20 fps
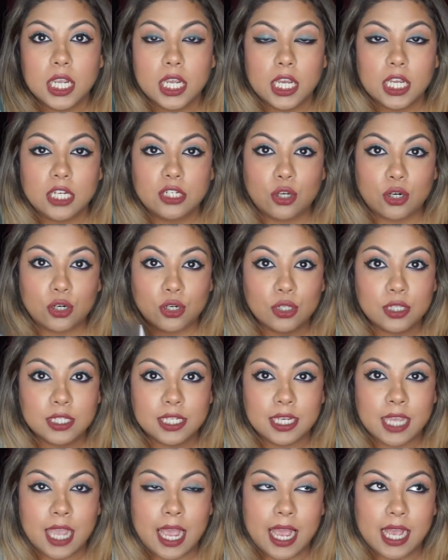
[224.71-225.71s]
It not
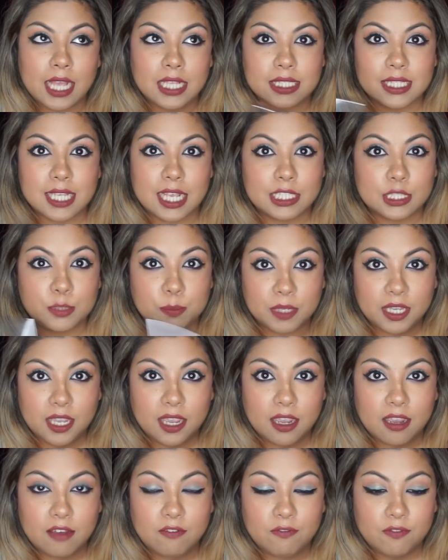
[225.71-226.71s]
only has
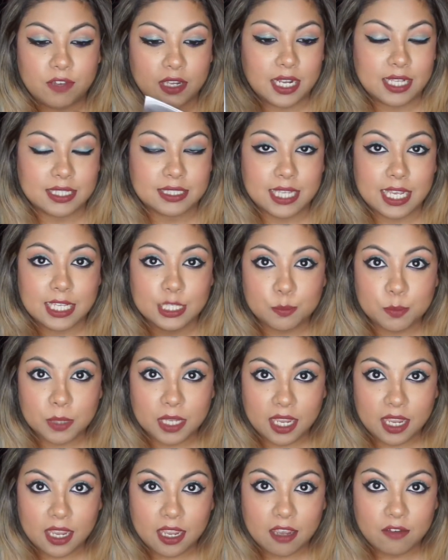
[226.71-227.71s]
SPF,
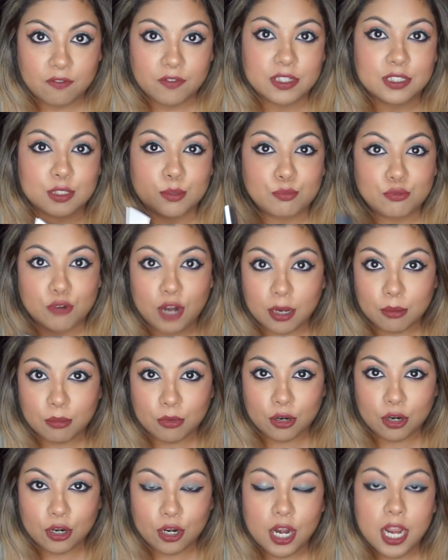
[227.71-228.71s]
it's a
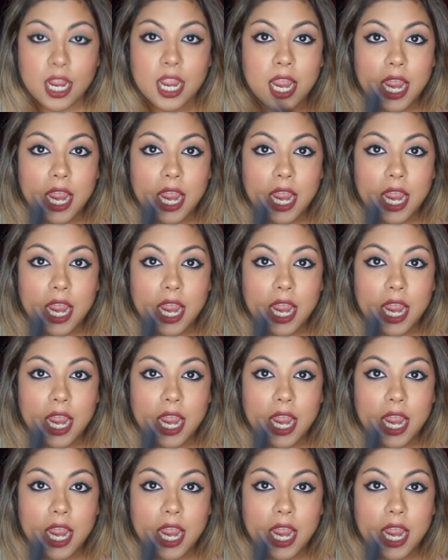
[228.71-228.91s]
primer,